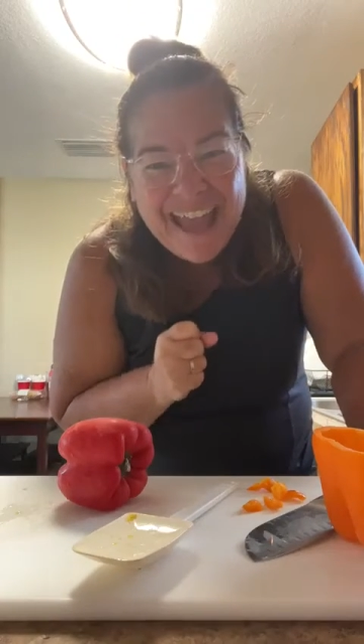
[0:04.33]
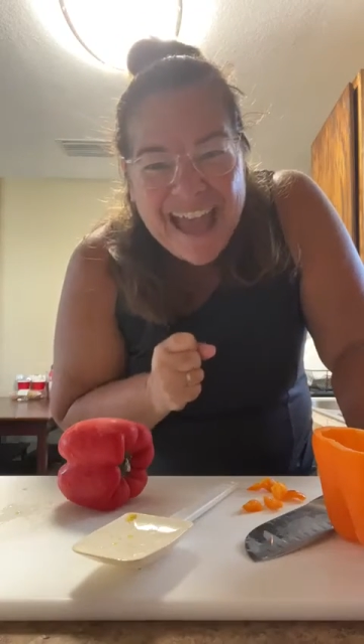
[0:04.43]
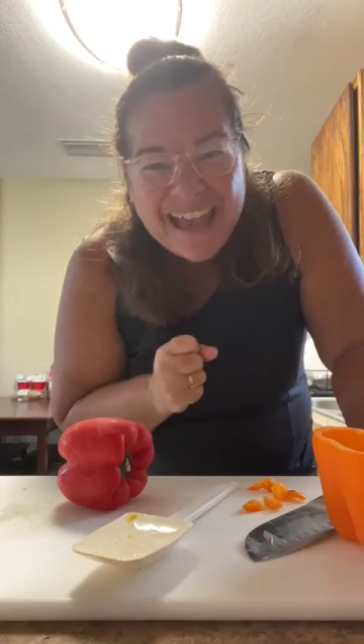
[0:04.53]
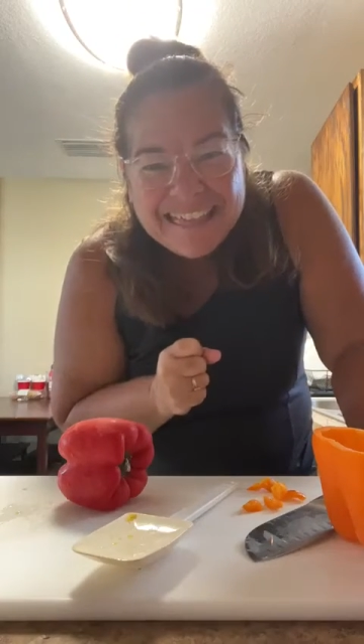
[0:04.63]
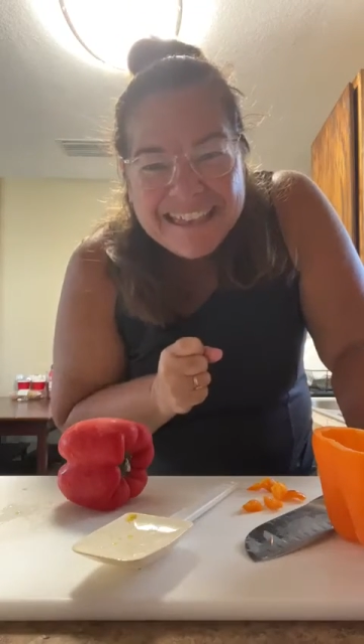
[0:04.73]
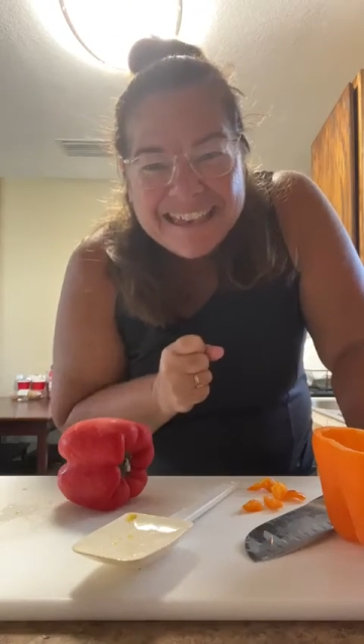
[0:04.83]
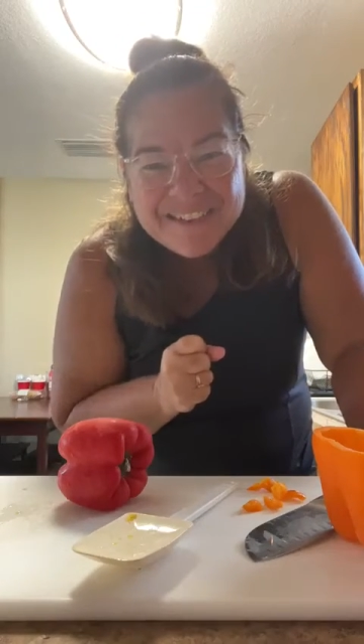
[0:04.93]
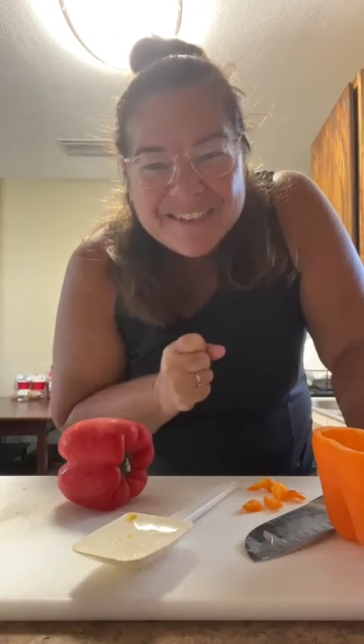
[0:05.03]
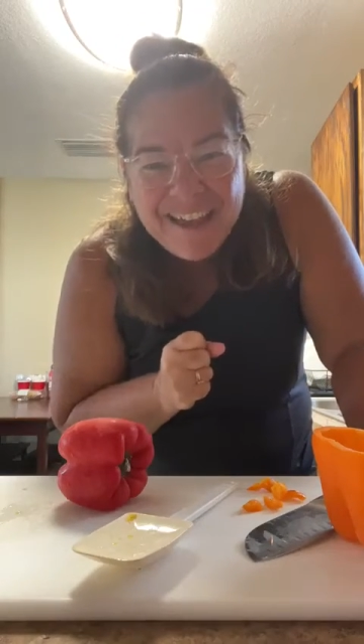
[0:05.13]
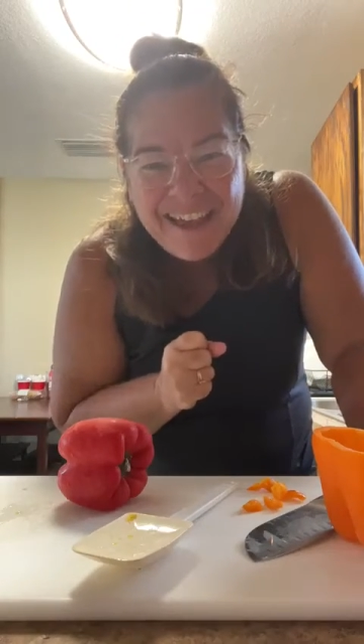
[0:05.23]
Happy
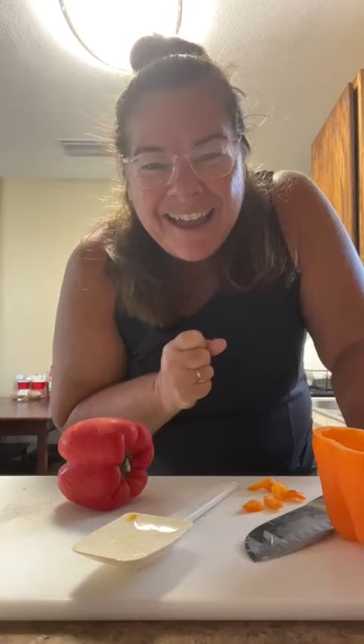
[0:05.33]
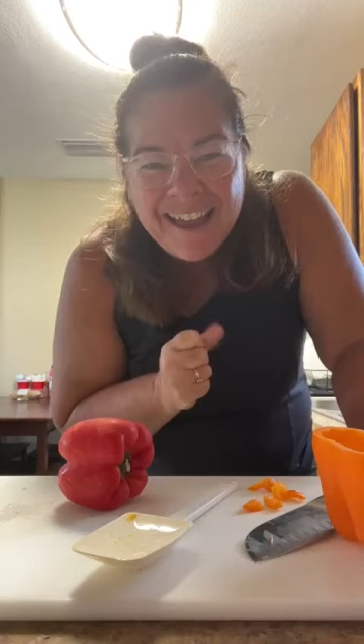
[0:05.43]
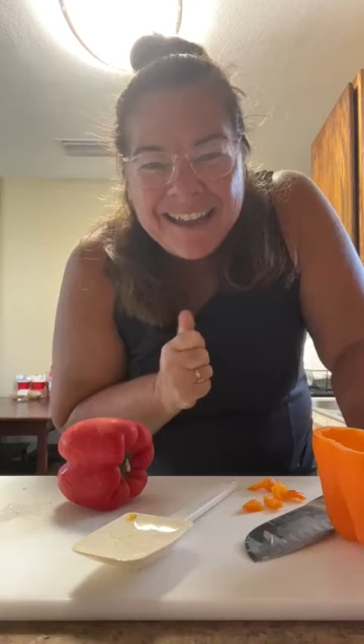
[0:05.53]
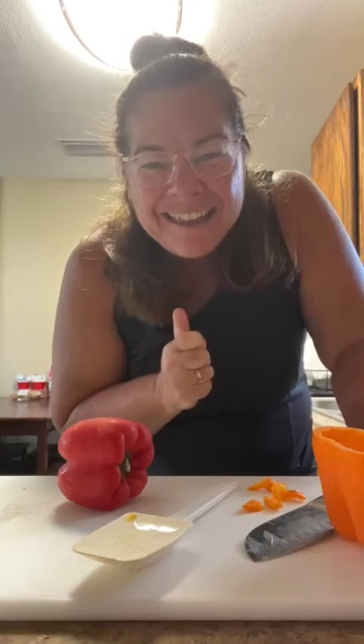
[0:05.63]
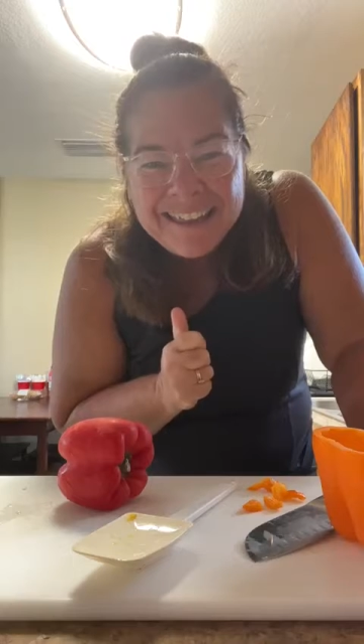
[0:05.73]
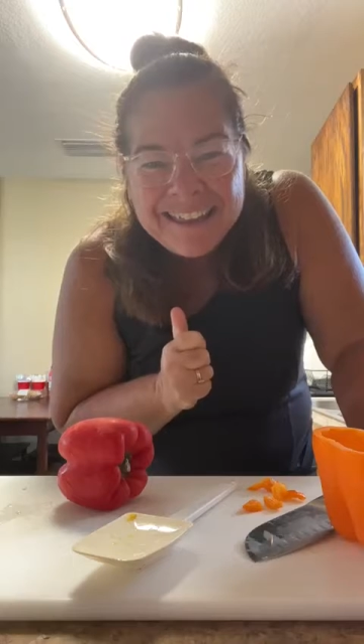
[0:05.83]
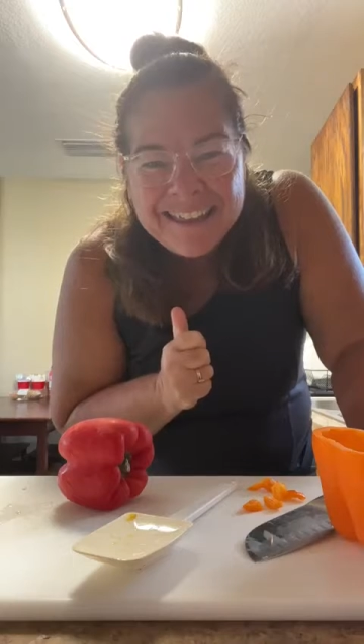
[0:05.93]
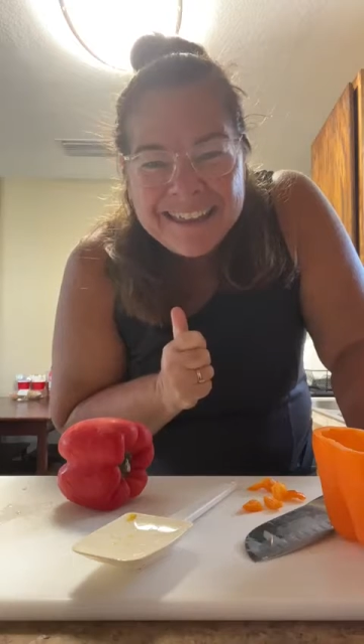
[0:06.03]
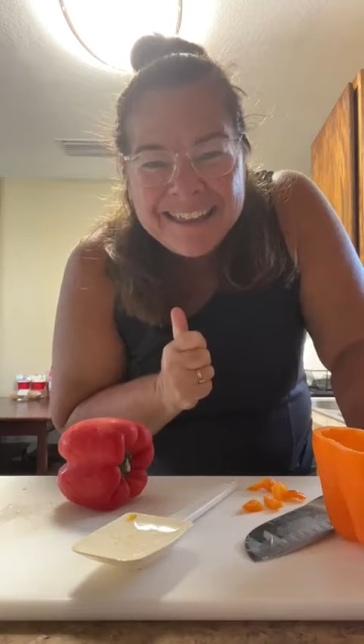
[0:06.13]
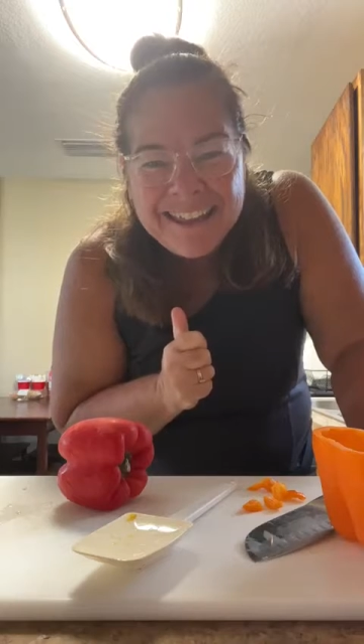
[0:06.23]

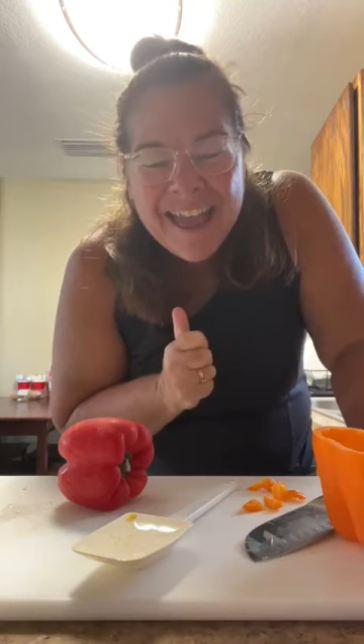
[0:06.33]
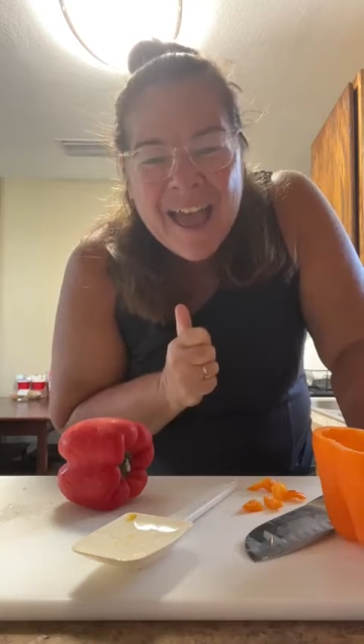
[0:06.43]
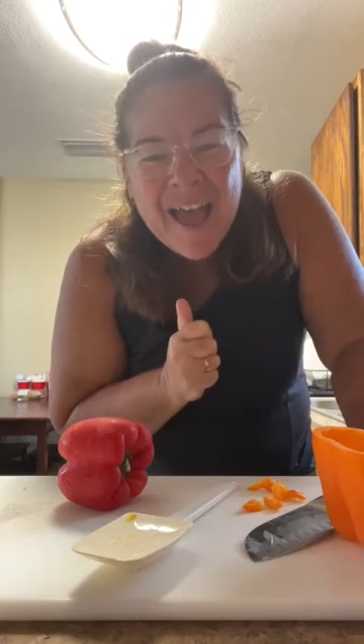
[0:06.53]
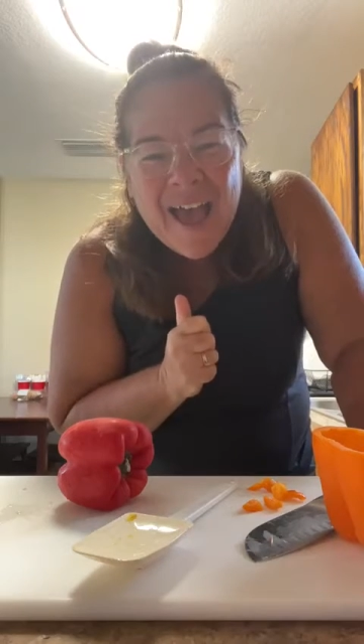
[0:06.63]
Trident.